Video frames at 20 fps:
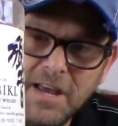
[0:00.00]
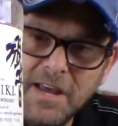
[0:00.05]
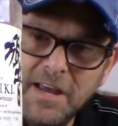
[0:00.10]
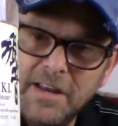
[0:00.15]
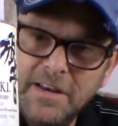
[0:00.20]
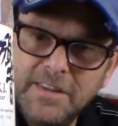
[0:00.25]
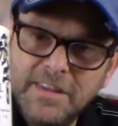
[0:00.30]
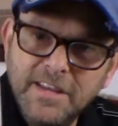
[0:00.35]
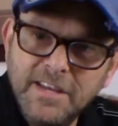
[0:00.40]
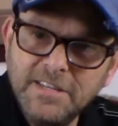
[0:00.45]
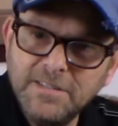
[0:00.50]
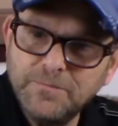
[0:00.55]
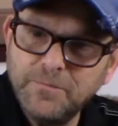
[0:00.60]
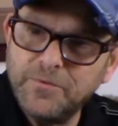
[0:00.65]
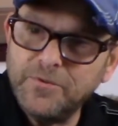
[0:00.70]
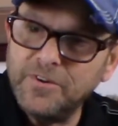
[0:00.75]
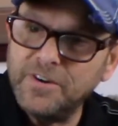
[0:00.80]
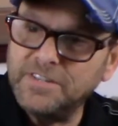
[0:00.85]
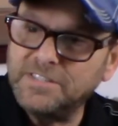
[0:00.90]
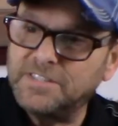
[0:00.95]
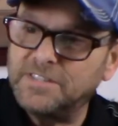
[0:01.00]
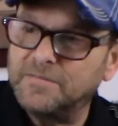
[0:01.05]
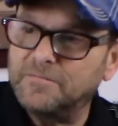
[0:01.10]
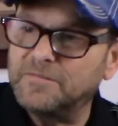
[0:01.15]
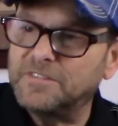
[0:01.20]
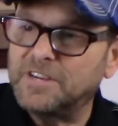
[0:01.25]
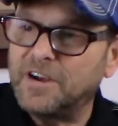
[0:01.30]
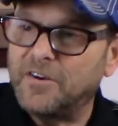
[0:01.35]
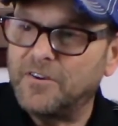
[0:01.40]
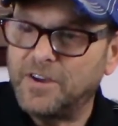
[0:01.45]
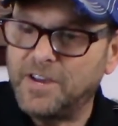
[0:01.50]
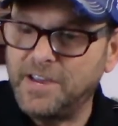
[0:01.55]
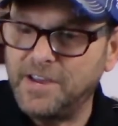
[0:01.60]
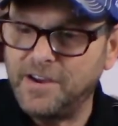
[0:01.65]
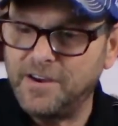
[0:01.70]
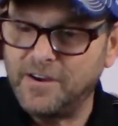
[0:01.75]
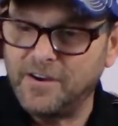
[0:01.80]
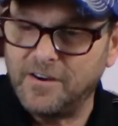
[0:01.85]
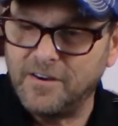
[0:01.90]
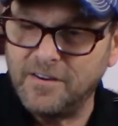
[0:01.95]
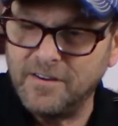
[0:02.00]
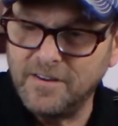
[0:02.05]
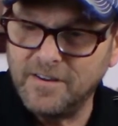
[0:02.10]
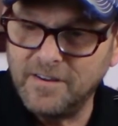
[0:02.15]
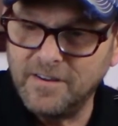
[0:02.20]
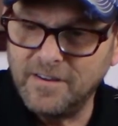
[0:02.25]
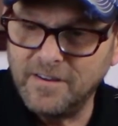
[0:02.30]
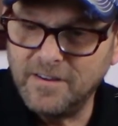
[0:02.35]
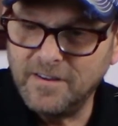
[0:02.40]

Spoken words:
And these prisms are here